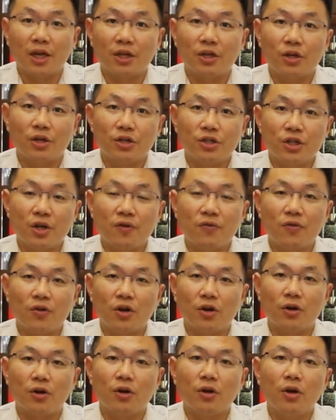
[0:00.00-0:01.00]
like
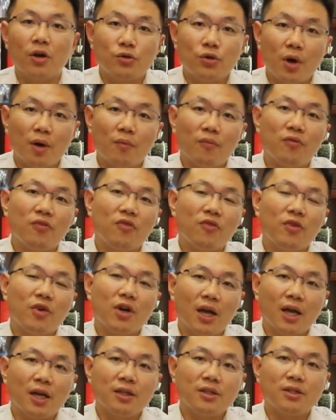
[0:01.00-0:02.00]
Schaeffler, Trump,
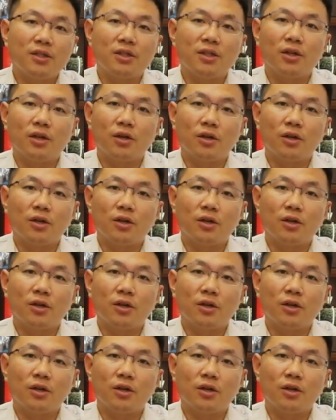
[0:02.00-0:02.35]
and